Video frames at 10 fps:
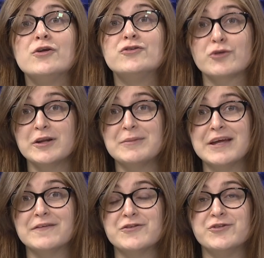Joining me
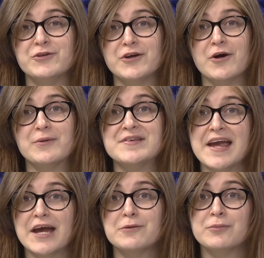in the studio is
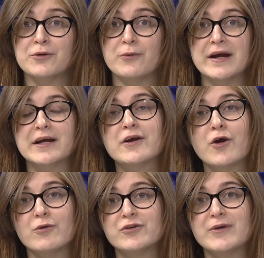Ann Berwick,
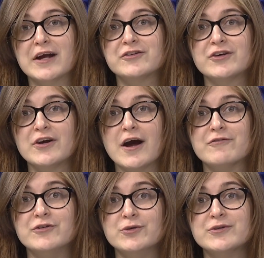co-director of
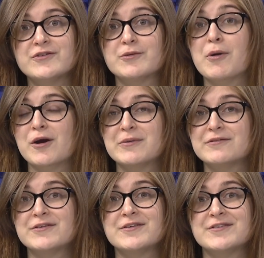Newton's Department
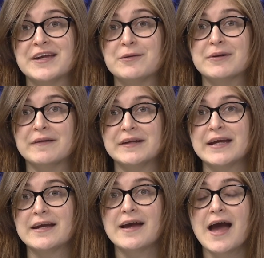of
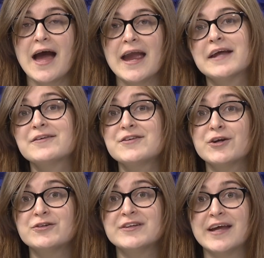Sustainability. Ann is
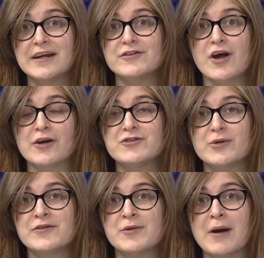here today to talk to
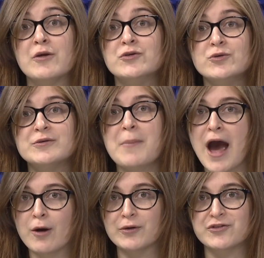us about Newton
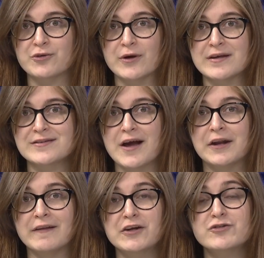Power Choice, an
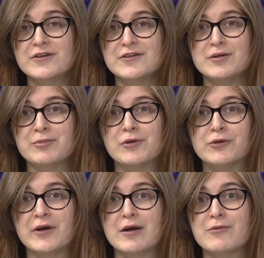electricity
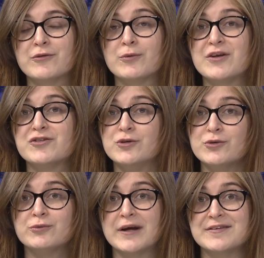program through which
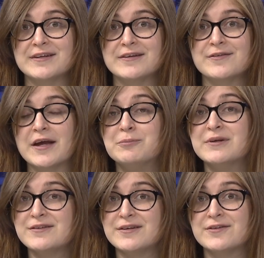Newton residents and
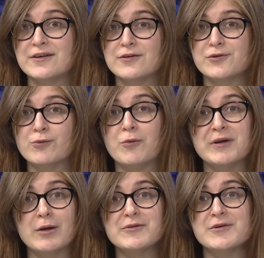businesses will
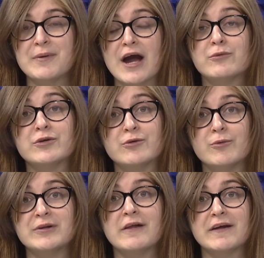be able to buy
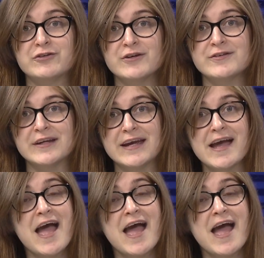renewable electricity.